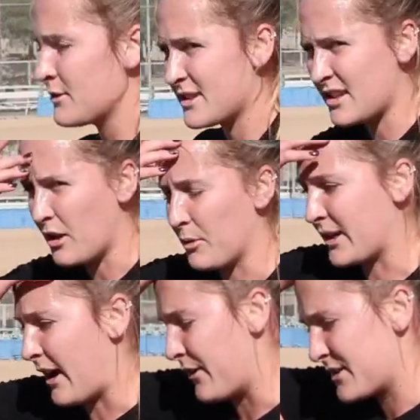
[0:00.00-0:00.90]
That was a solid
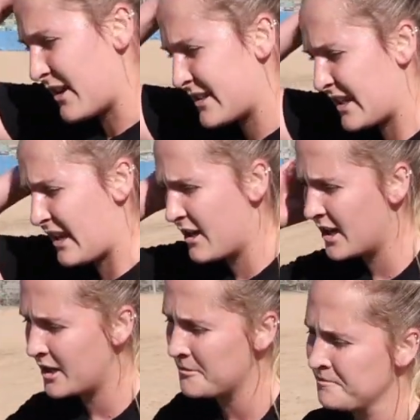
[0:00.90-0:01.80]
workout. It was honestly
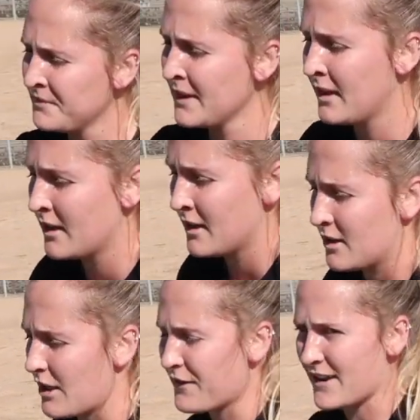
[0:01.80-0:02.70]

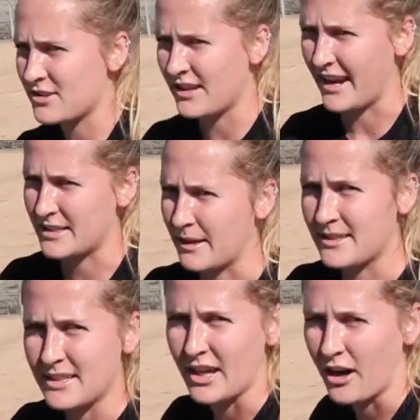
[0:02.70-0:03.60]
a lot faster than I expected to